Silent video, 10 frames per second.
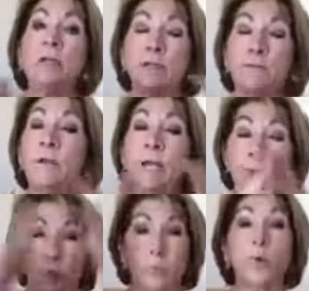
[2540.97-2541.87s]
to feel
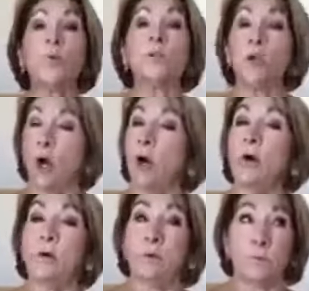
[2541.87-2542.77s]
like you're pulled in
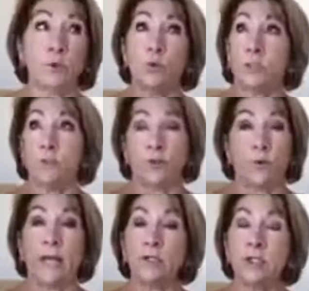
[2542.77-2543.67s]
all sorts of
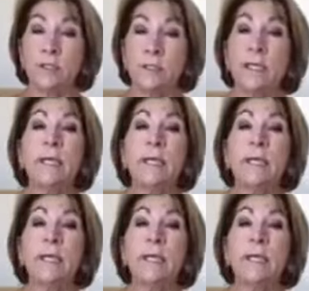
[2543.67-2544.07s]
directions.